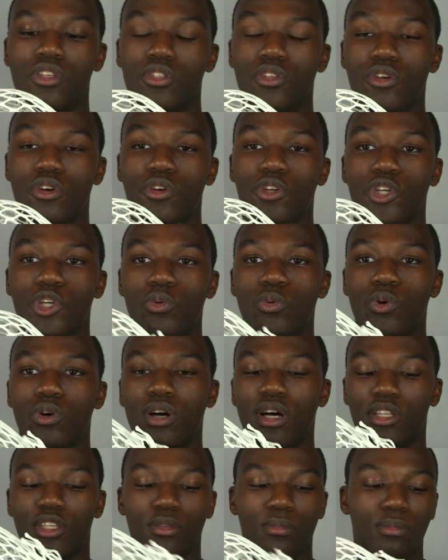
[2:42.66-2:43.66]
So you will
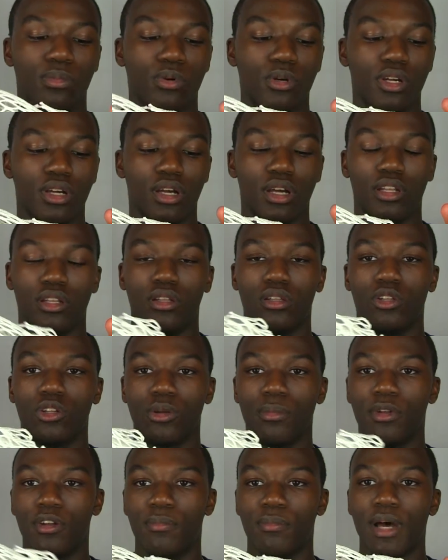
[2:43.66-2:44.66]
have to put a little
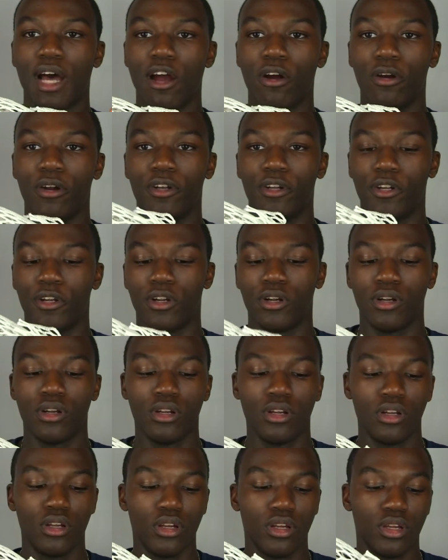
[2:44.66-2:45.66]
bit of power in
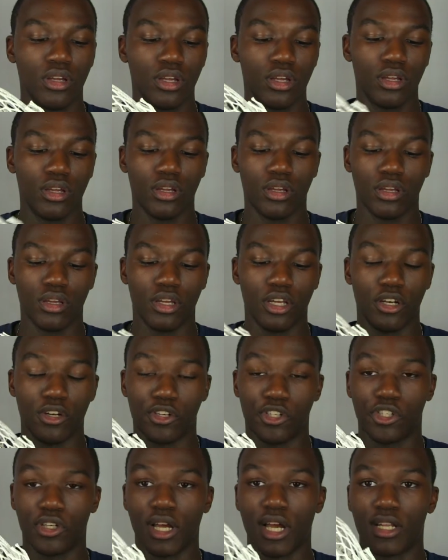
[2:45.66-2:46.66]
your
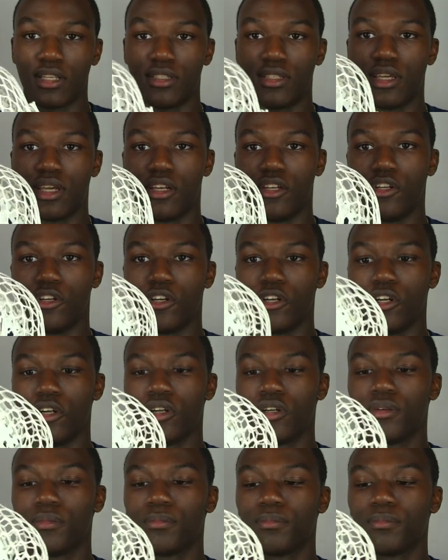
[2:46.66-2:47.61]
shots and your